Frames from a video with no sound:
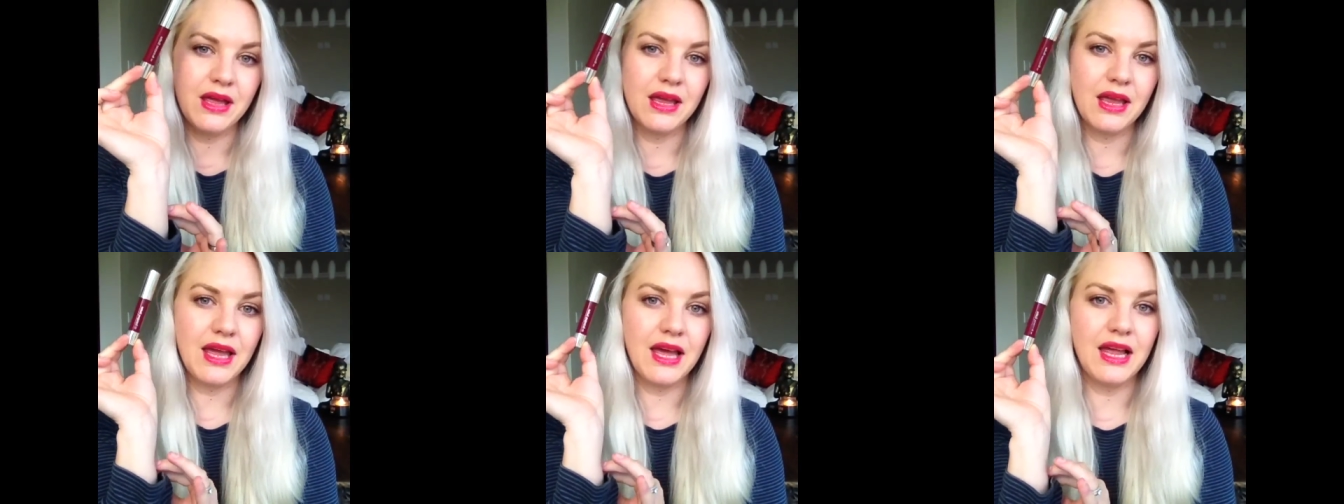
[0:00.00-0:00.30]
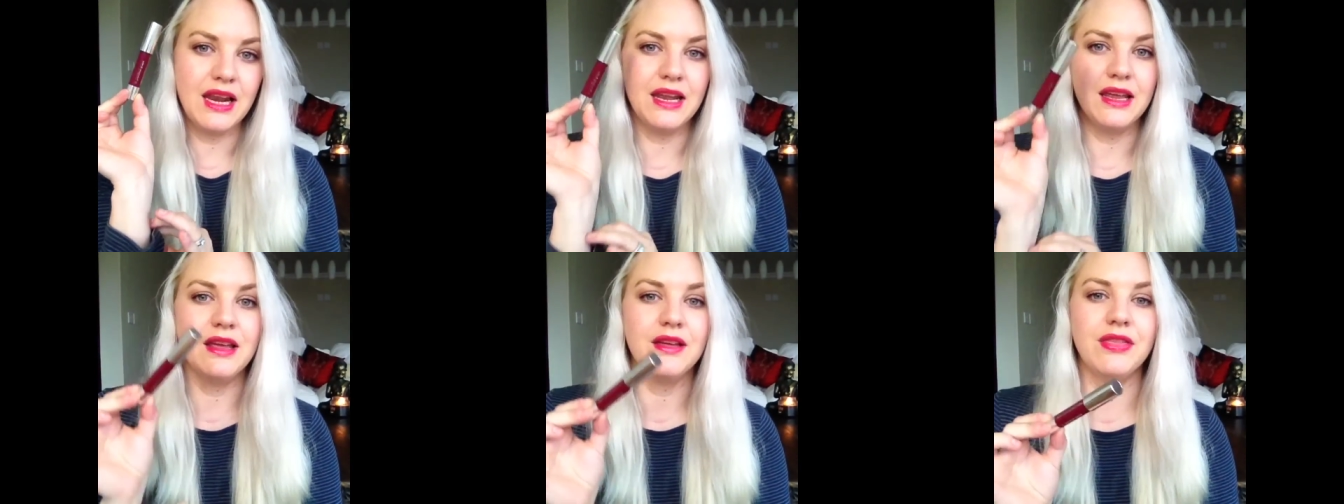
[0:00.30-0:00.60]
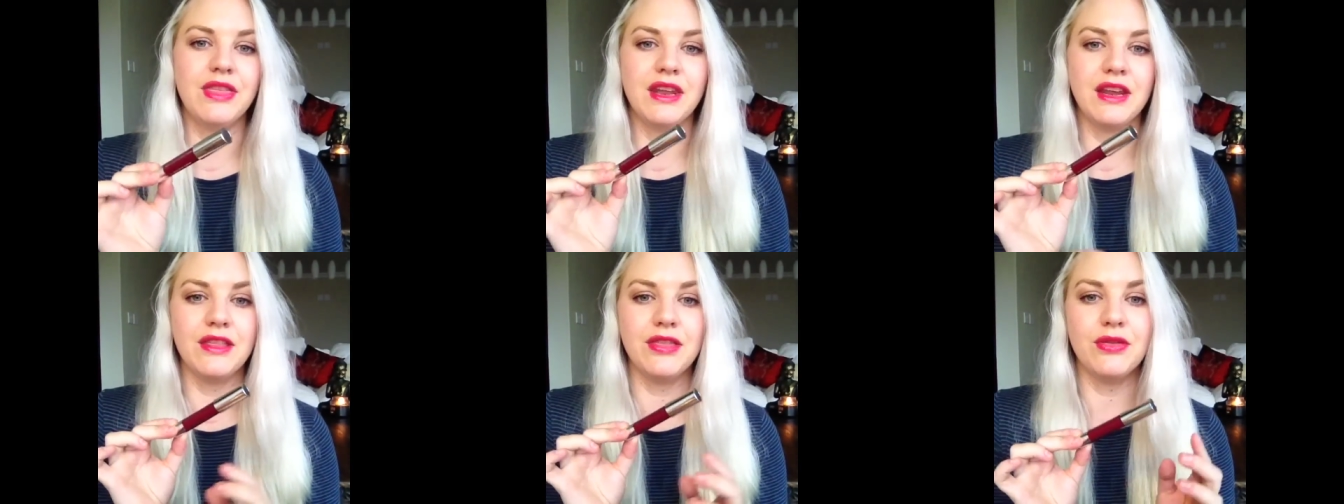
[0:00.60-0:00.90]
color
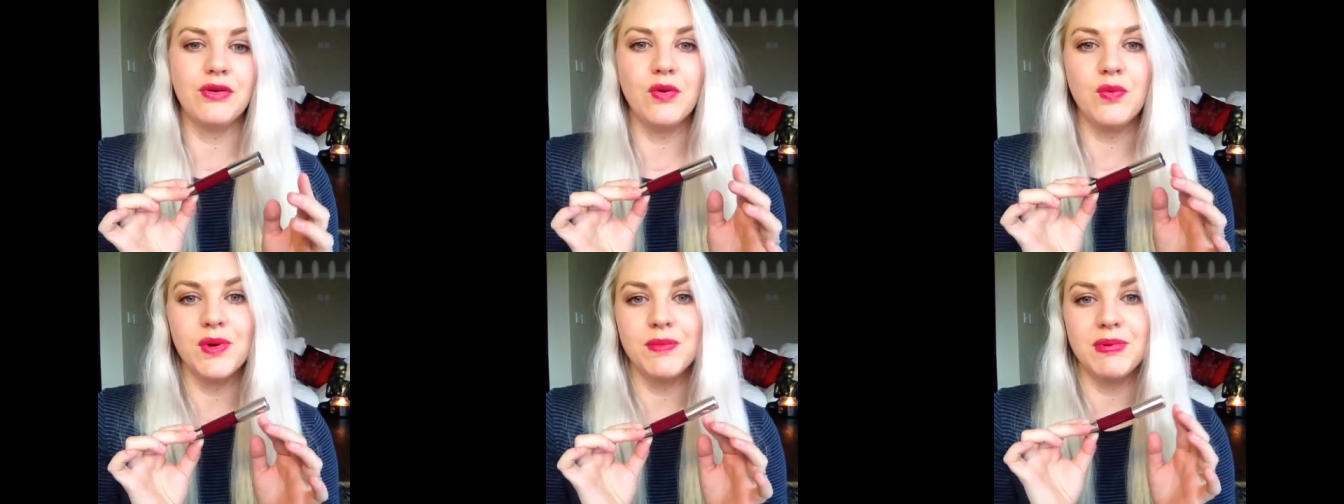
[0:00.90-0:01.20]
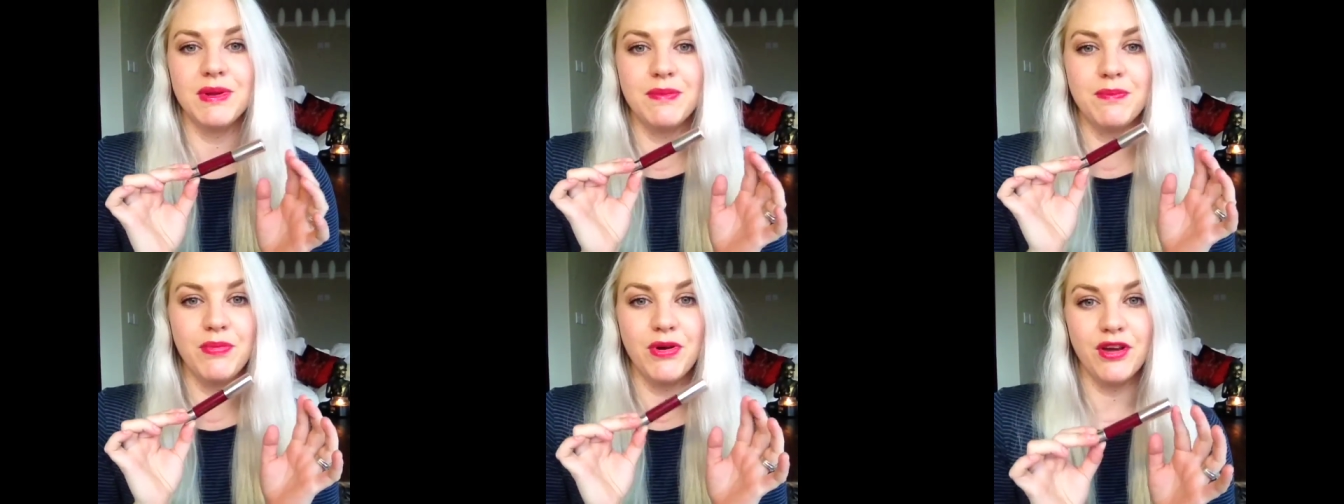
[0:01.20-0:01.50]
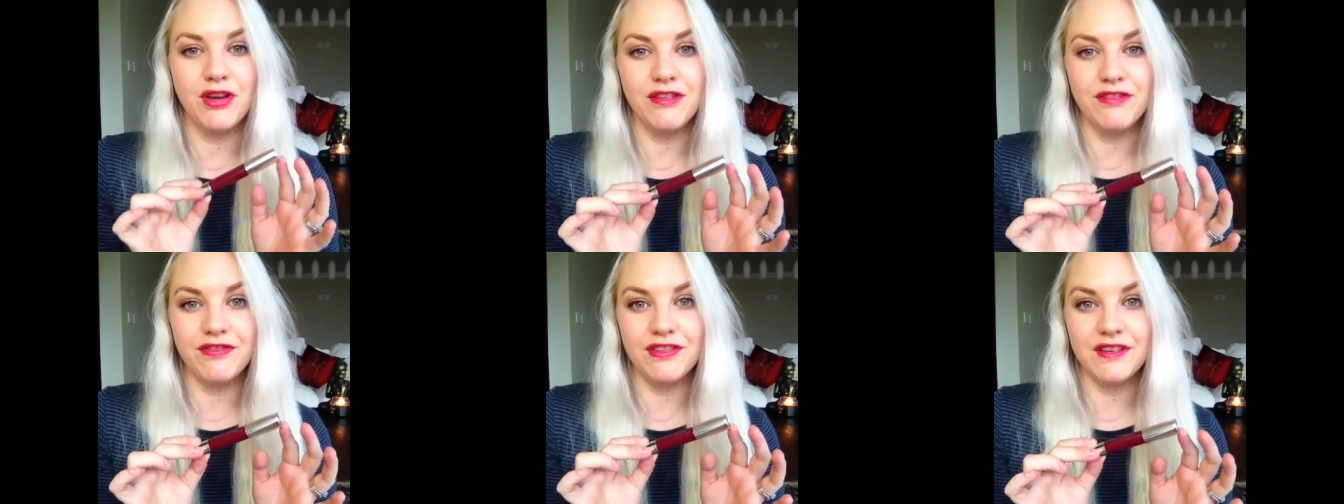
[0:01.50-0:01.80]
that I thought would be
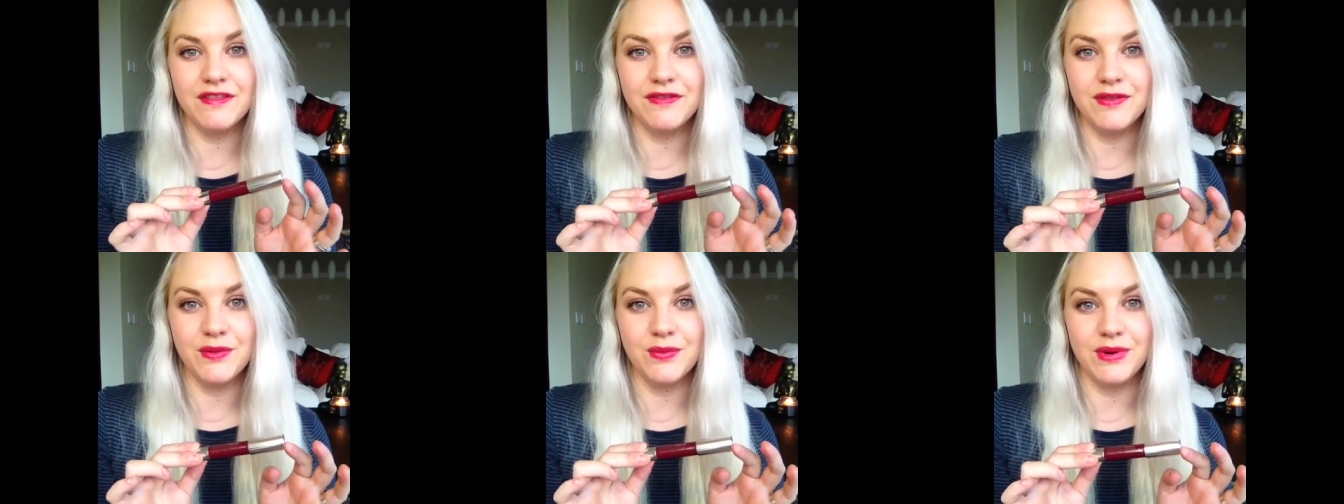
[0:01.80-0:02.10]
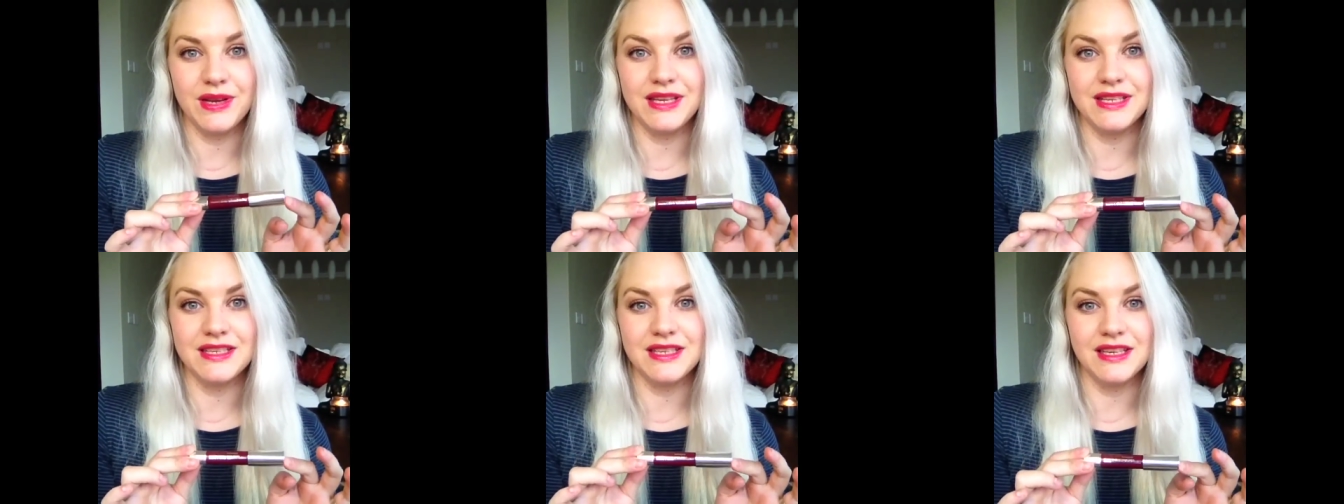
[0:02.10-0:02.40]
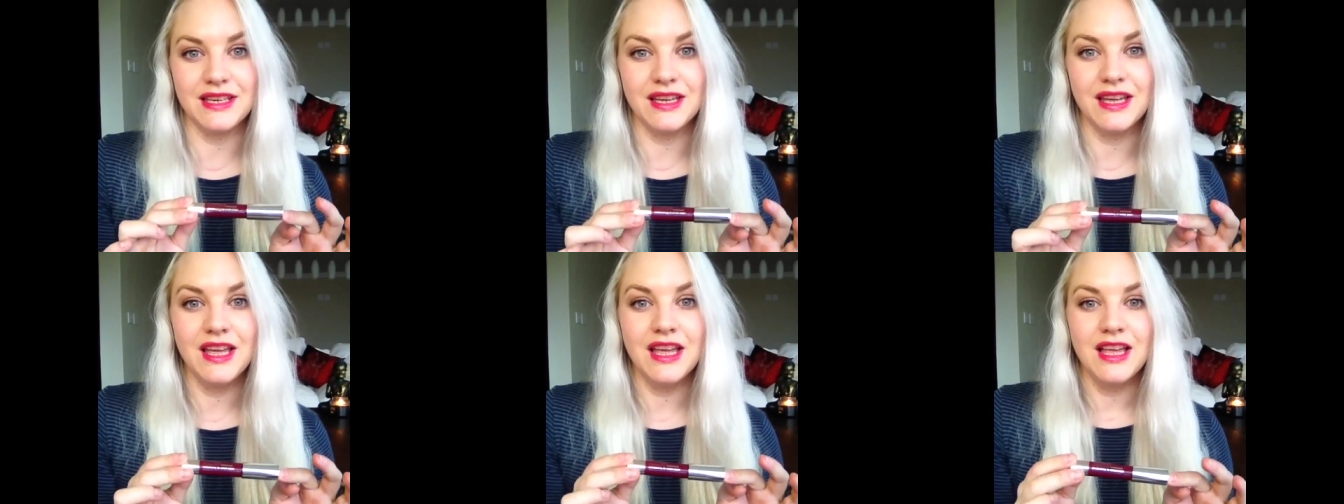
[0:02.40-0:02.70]
perfect for
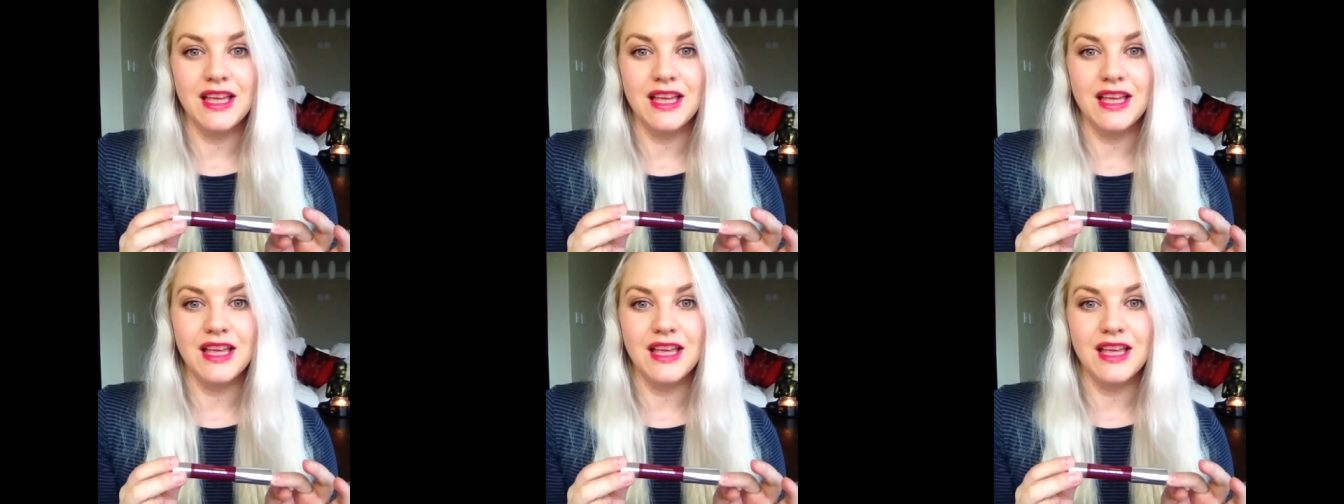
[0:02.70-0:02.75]
winter.